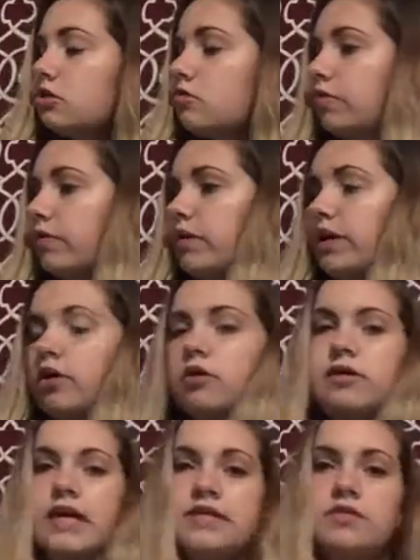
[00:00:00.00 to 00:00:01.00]
We were in
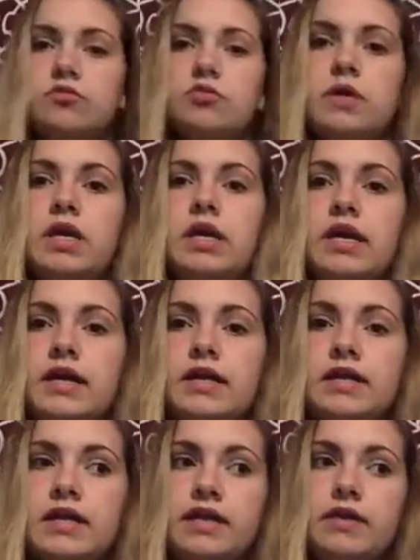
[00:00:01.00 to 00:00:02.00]
her dad's room, and
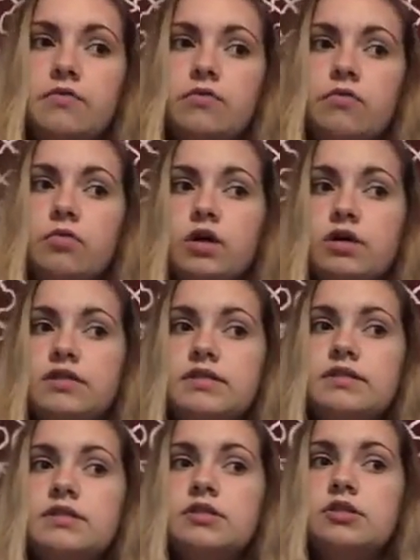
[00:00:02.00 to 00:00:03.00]
he
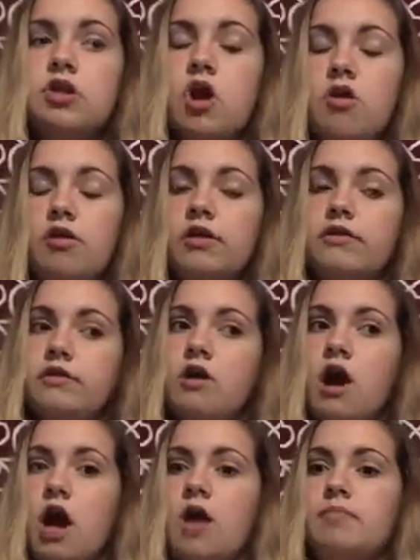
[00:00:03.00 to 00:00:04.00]
was calling the
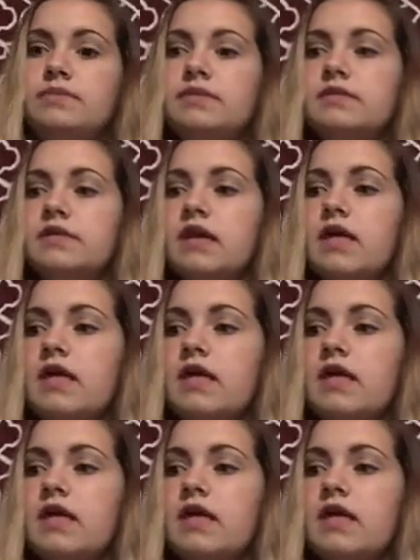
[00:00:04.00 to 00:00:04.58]
cops.